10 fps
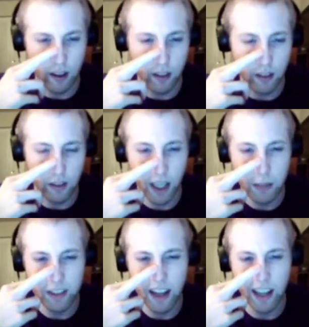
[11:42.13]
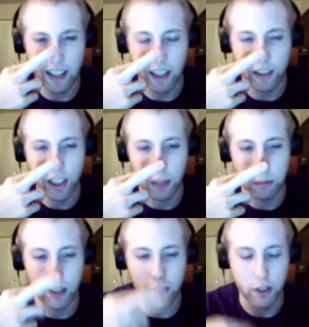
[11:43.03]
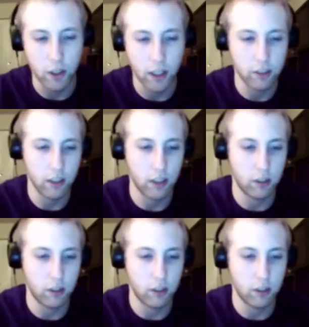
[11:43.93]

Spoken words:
The name's not in English. I believe it translates